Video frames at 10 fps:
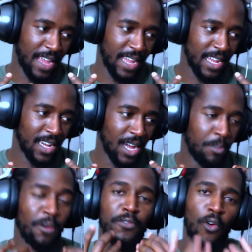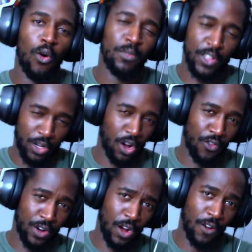They performed the
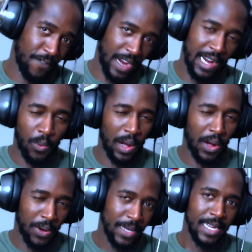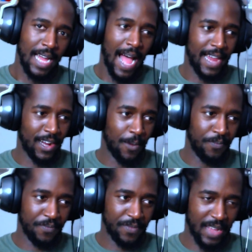choreo very well, and
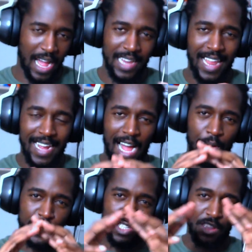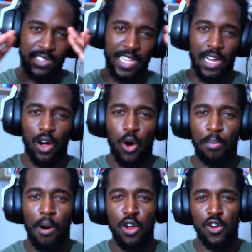um, I like how it just looked like a
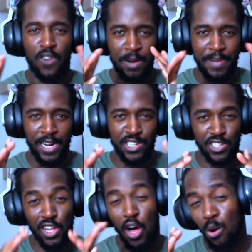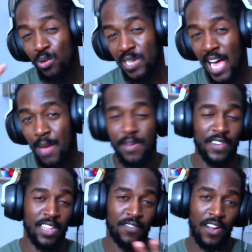whole Polaroid picture the whole time.
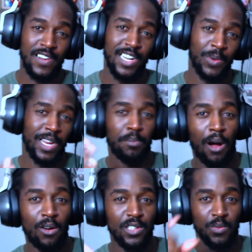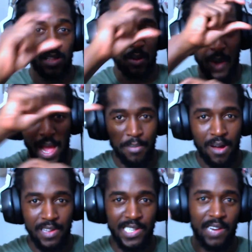Even at the very end where they posed with the white
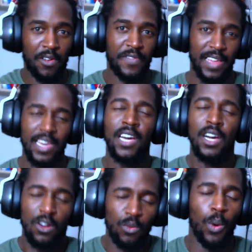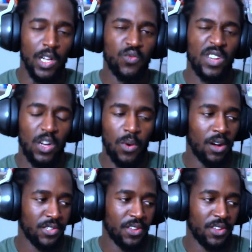bars and everything, works really well.